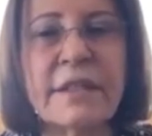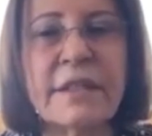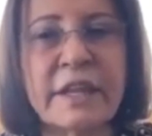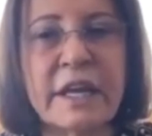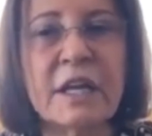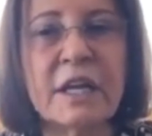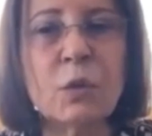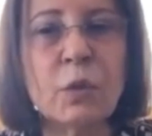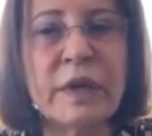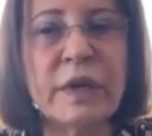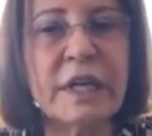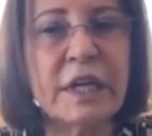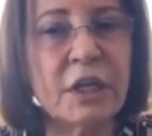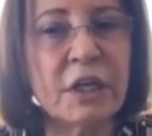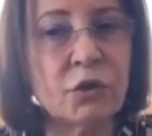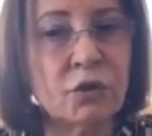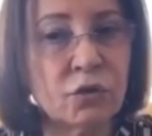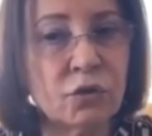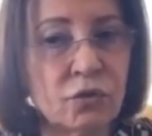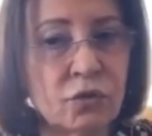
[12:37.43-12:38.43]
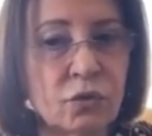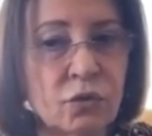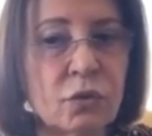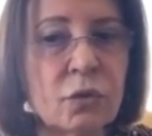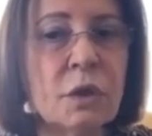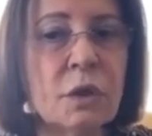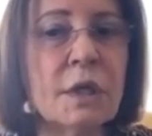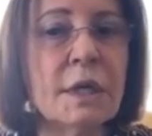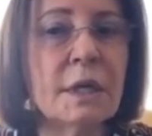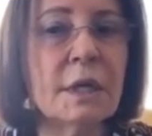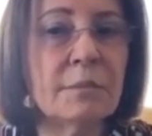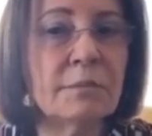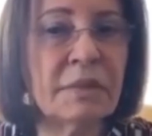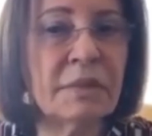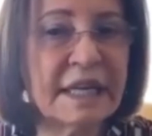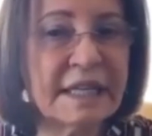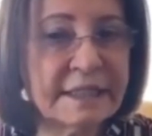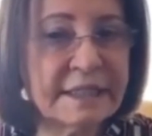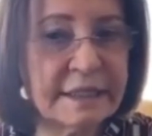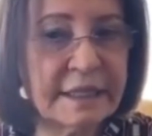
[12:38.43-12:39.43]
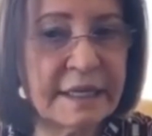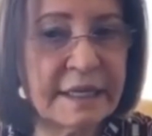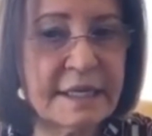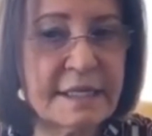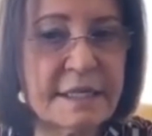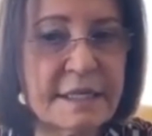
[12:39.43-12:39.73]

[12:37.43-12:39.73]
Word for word: polycystic. Right. And we need to do